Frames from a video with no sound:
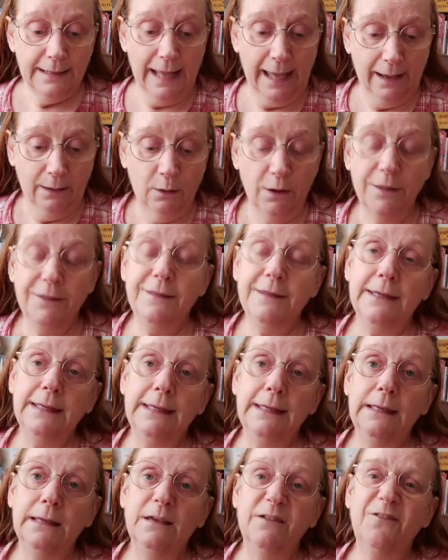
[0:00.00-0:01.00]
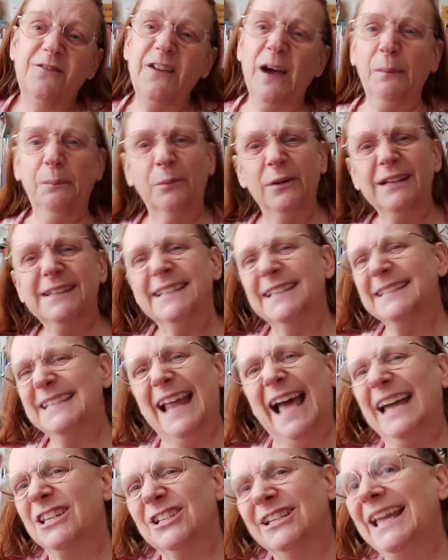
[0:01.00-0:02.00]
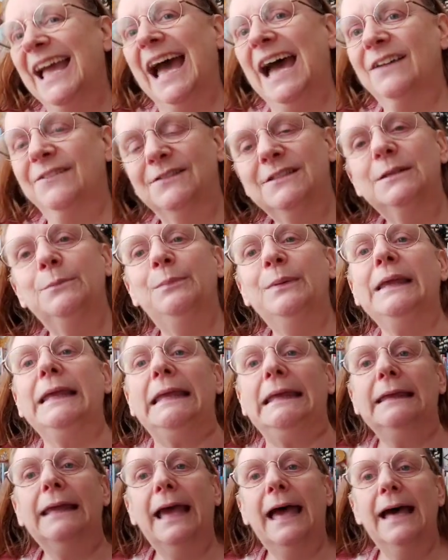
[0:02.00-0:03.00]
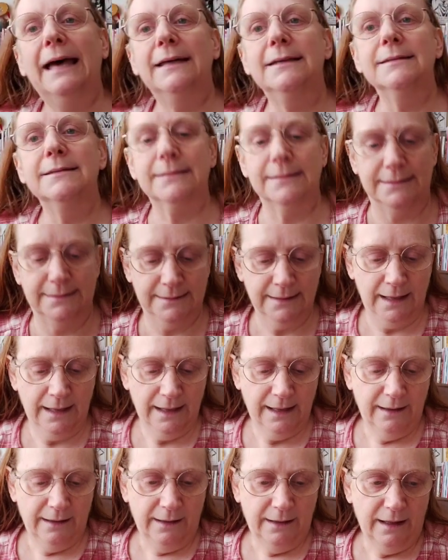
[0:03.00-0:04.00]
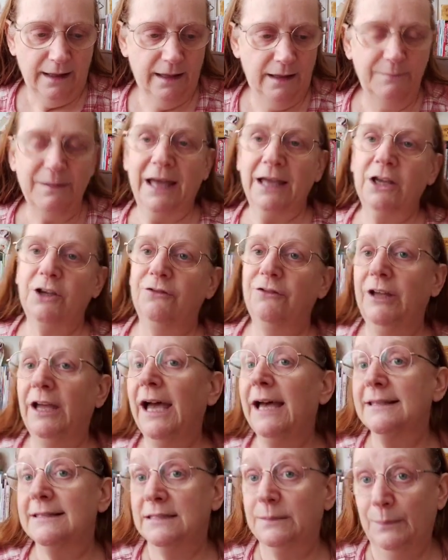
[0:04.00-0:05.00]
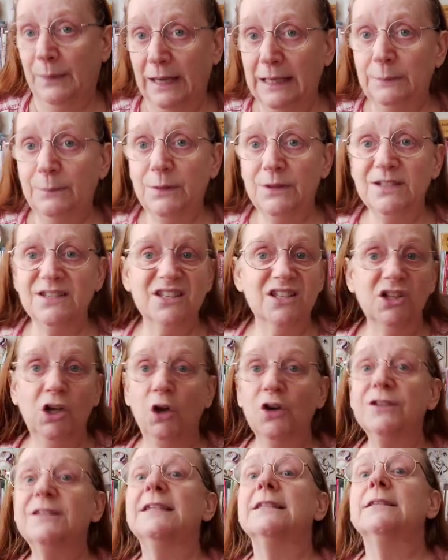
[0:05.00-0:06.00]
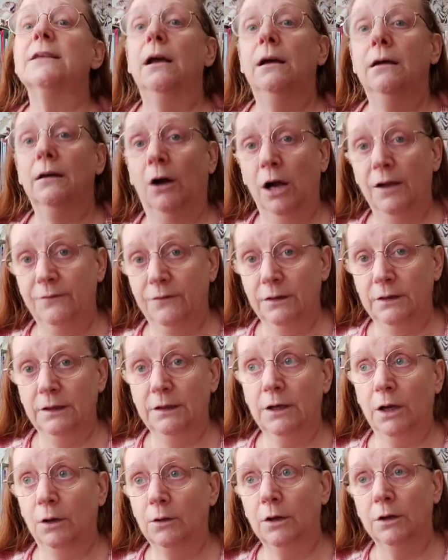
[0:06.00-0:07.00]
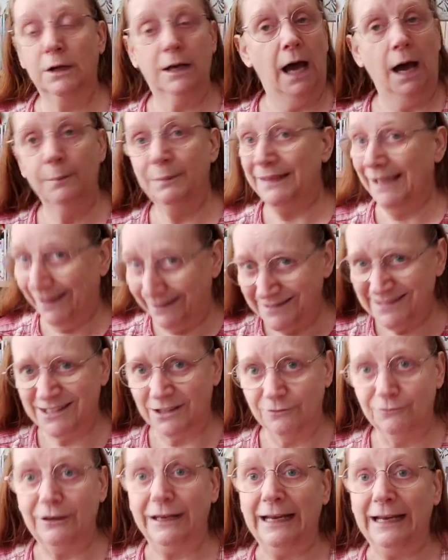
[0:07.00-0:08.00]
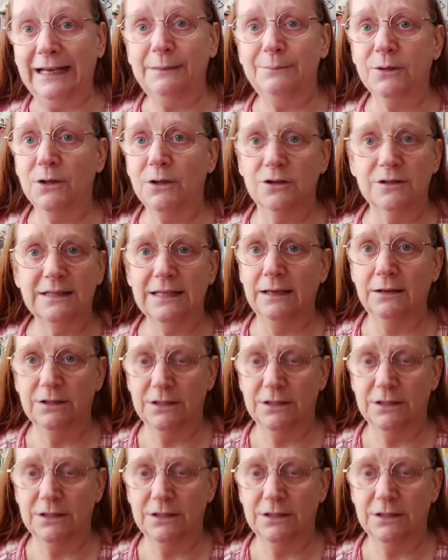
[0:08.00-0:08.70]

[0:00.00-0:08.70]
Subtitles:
Now the fabric doesn't actually have to be as accurate as the papers, as long as it's either, you know, it can't be under really, because